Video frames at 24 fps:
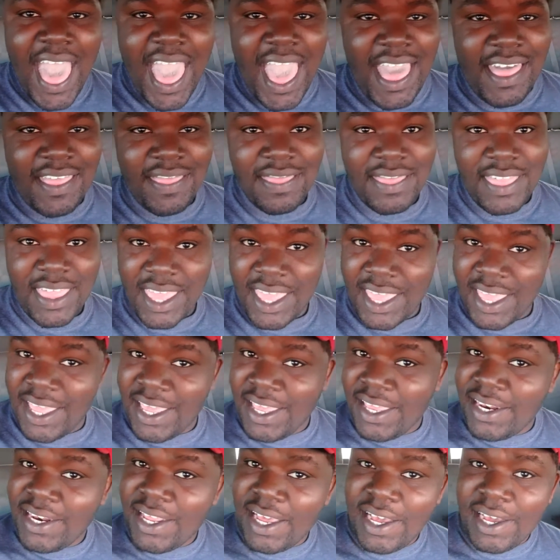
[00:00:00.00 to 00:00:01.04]
And
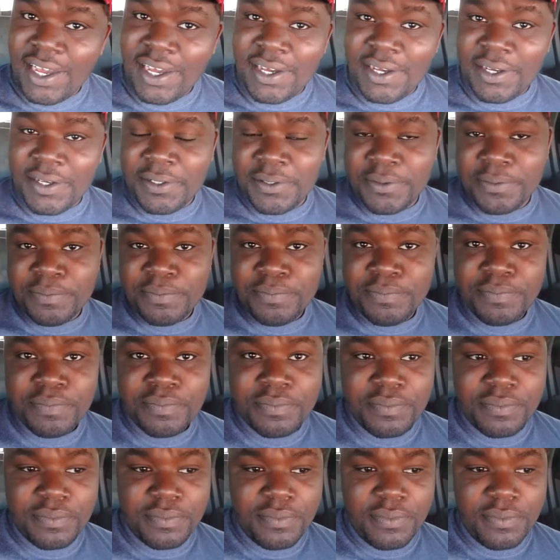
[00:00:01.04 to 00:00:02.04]
then, um,